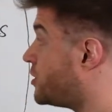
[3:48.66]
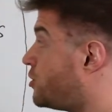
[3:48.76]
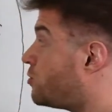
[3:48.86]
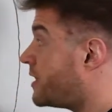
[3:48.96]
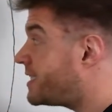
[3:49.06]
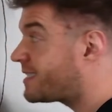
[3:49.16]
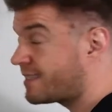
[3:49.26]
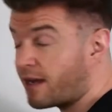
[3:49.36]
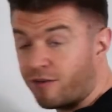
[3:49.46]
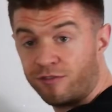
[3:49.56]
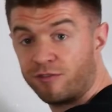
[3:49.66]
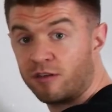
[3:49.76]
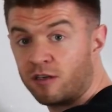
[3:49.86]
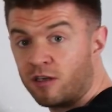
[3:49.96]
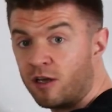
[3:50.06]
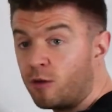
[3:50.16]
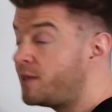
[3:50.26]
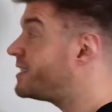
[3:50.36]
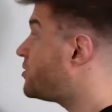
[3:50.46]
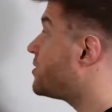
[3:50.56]
do this stuff
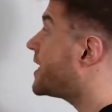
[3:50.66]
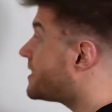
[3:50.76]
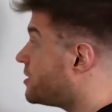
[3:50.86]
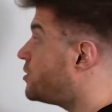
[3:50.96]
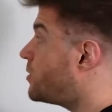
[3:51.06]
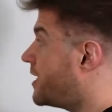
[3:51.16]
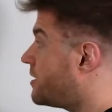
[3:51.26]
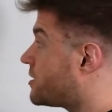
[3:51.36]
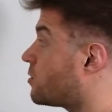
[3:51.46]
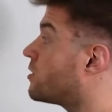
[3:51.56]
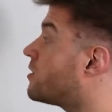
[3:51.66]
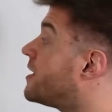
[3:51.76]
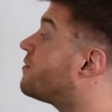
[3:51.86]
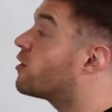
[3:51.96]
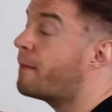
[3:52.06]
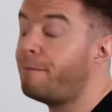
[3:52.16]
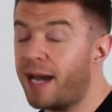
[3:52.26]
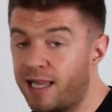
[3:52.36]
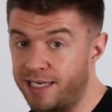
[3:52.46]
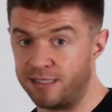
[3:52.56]
because you like to do it. So we're looking for a
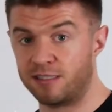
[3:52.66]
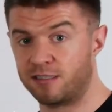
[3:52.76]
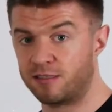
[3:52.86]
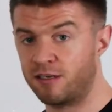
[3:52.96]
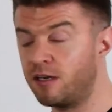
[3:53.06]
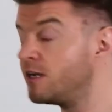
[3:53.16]
balance.